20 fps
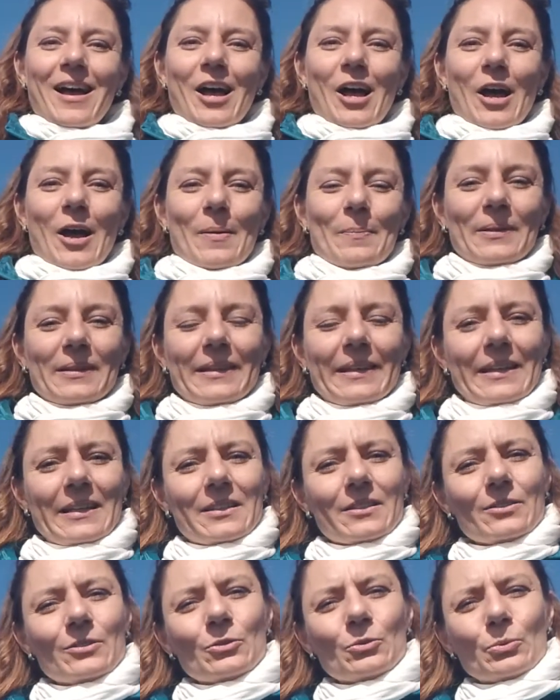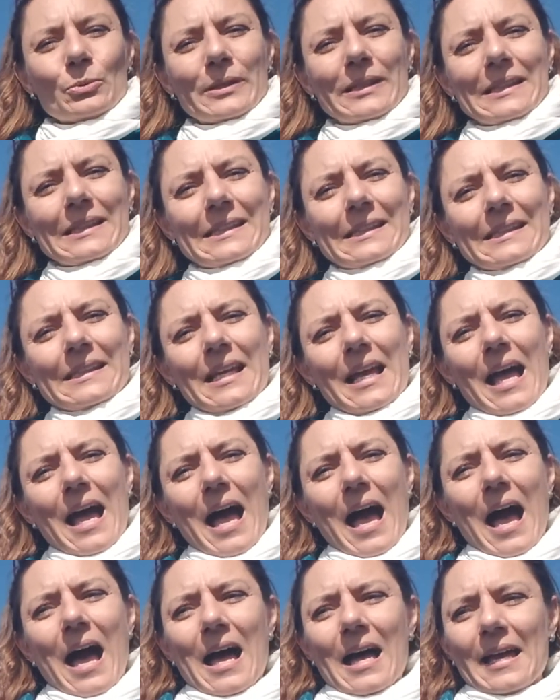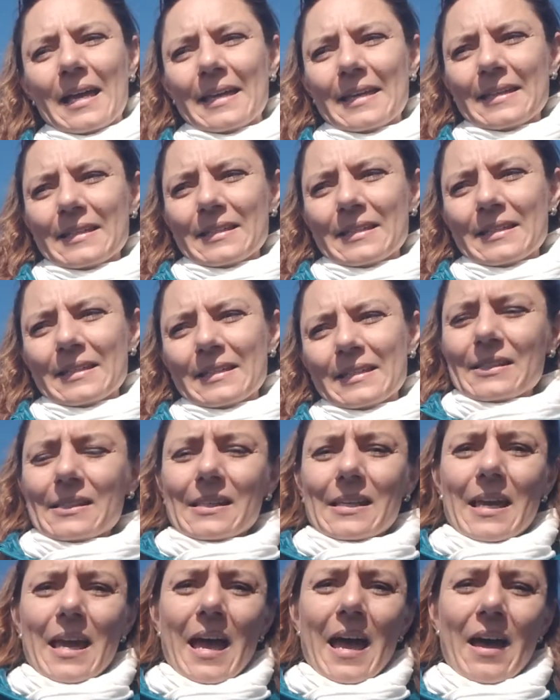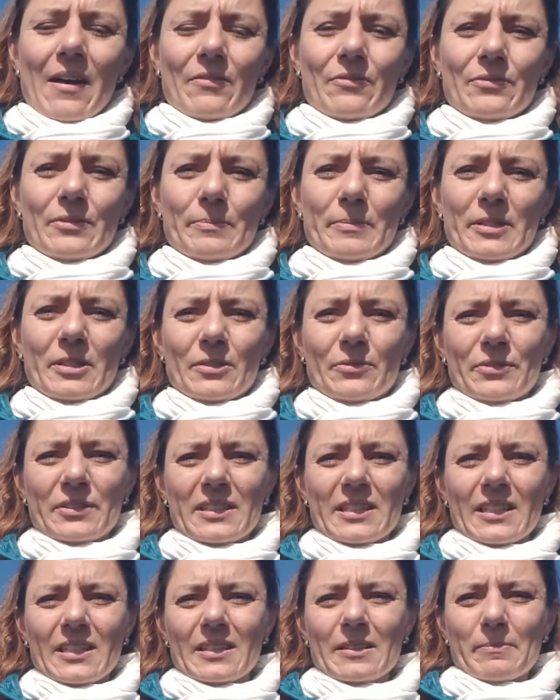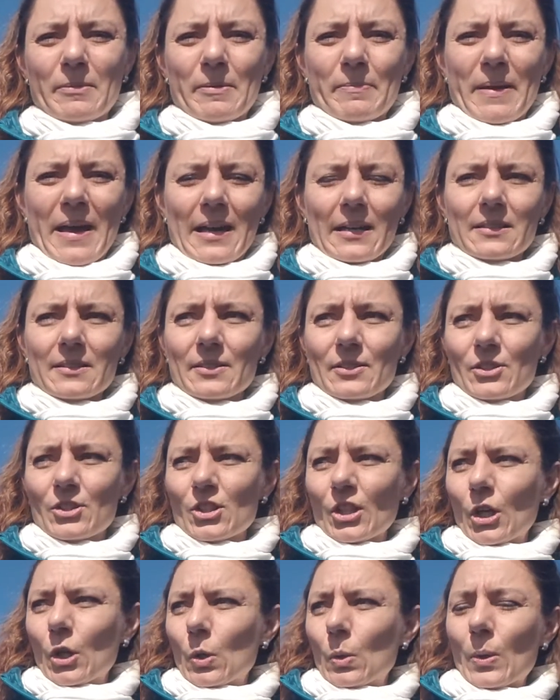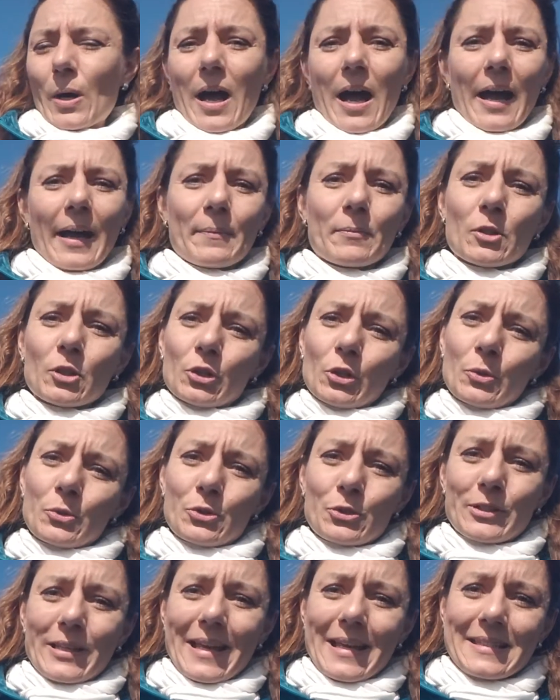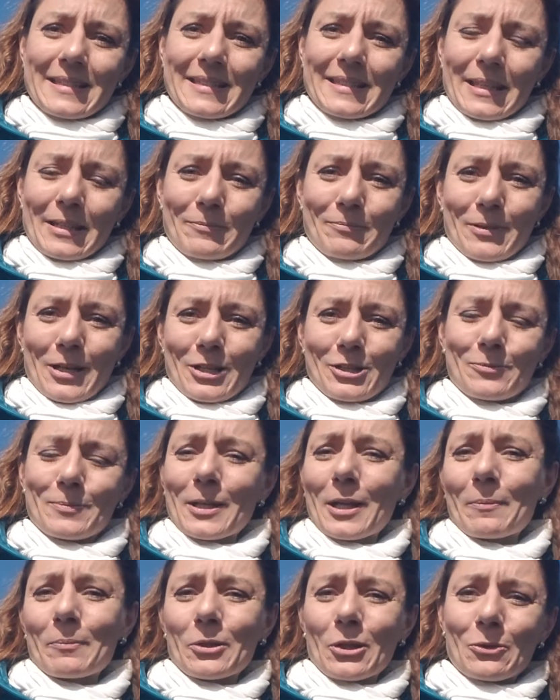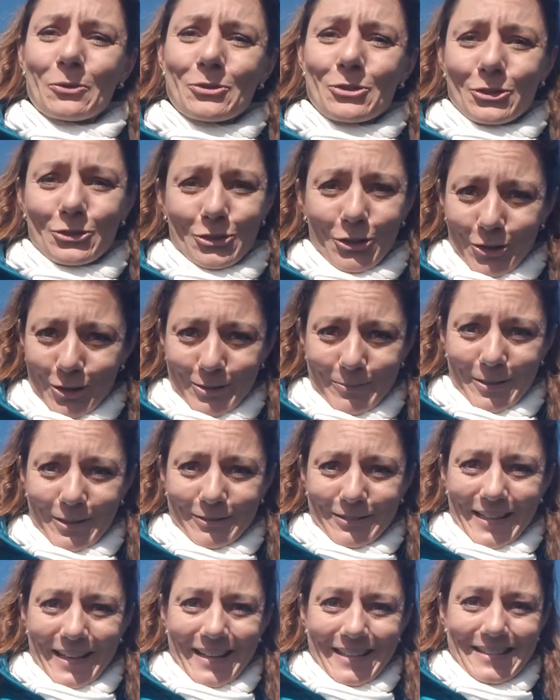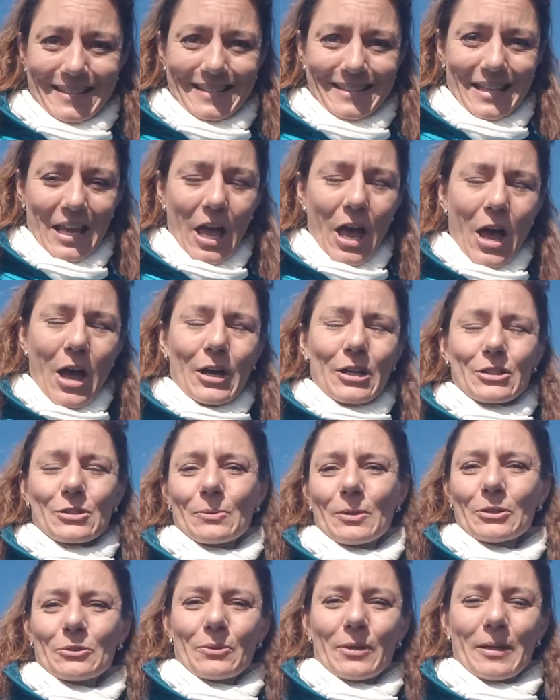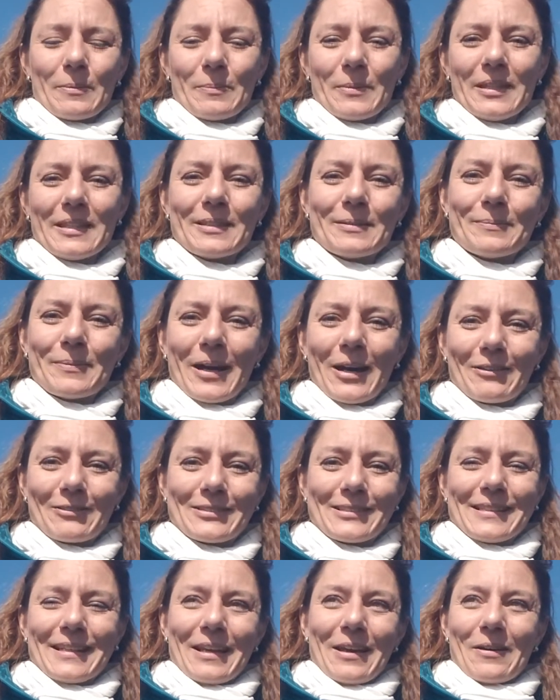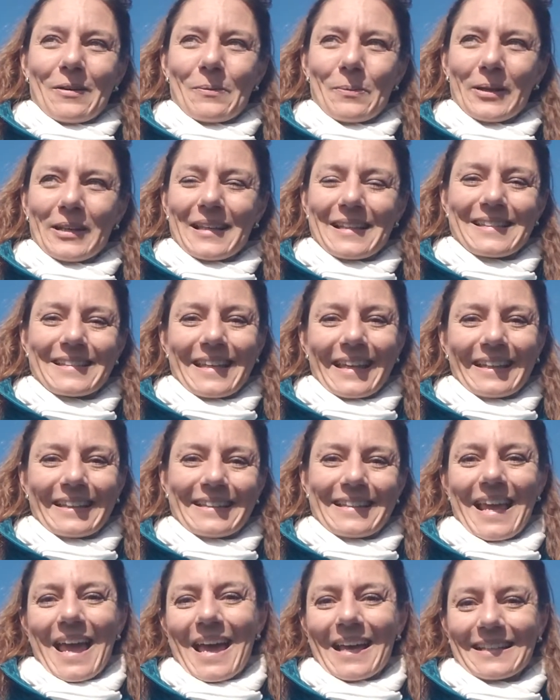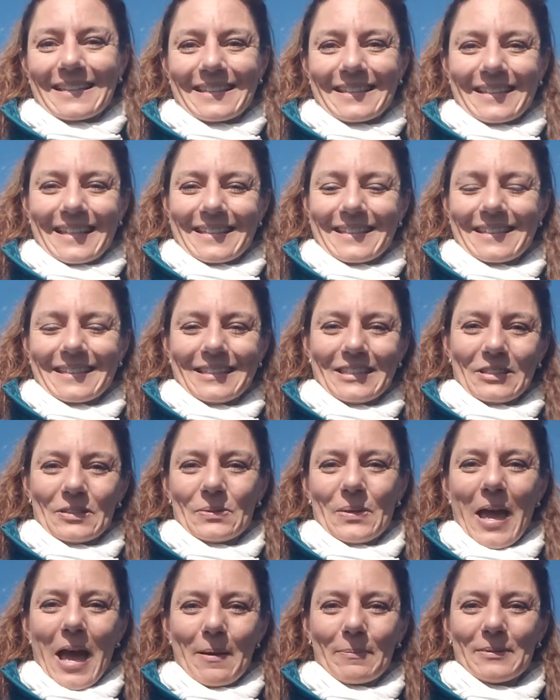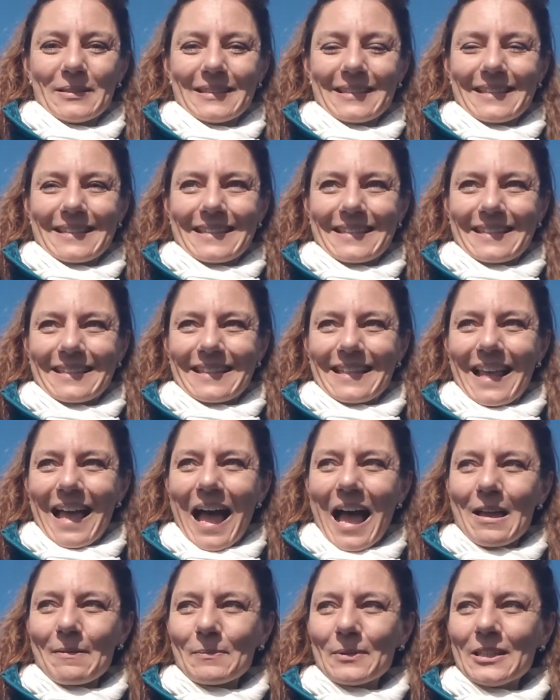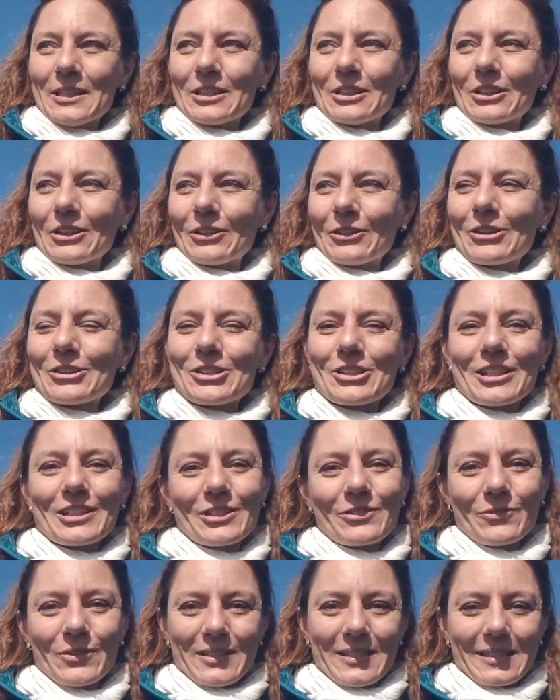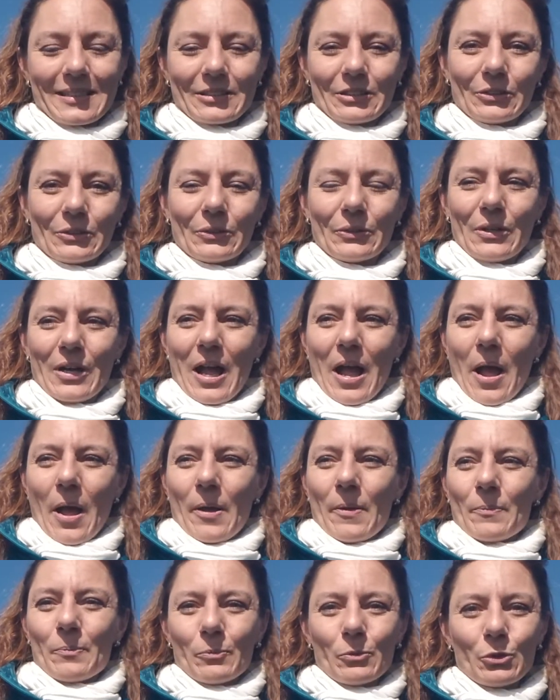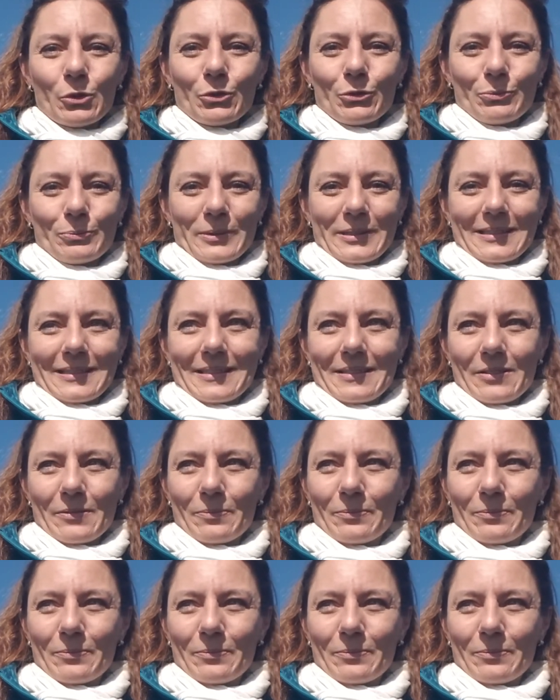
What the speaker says: But then really I have a bit of a kink in my back. So I'm not going to dance that much, but I'm going to talk about dance. So what do I mean about when I say dance as a key to happiness? I mean not just physical movement,